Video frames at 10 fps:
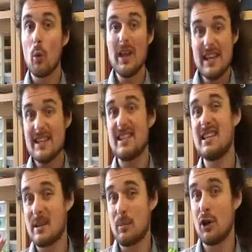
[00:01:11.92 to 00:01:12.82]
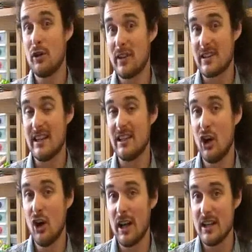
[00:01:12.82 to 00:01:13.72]
When these things are perfectly
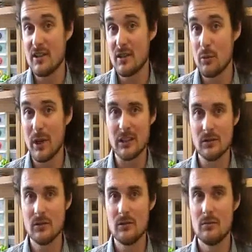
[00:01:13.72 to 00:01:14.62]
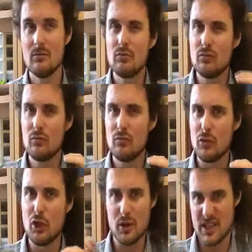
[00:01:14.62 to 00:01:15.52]
aligned, well,
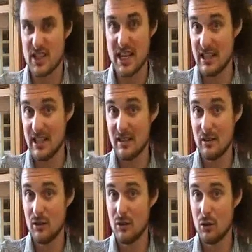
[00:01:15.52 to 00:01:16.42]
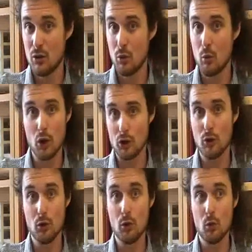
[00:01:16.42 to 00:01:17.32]
you're assessing what
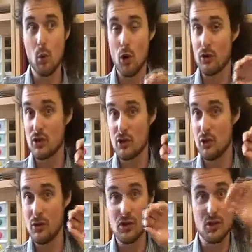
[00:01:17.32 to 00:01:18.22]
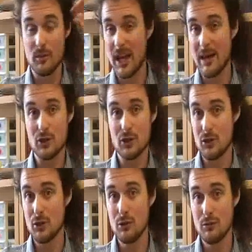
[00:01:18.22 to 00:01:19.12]
you want the students to be able
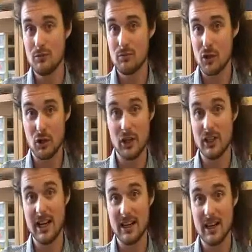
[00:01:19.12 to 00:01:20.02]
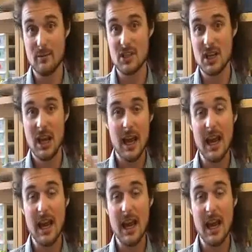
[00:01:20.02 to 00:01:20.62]
to do, your learning outcomes,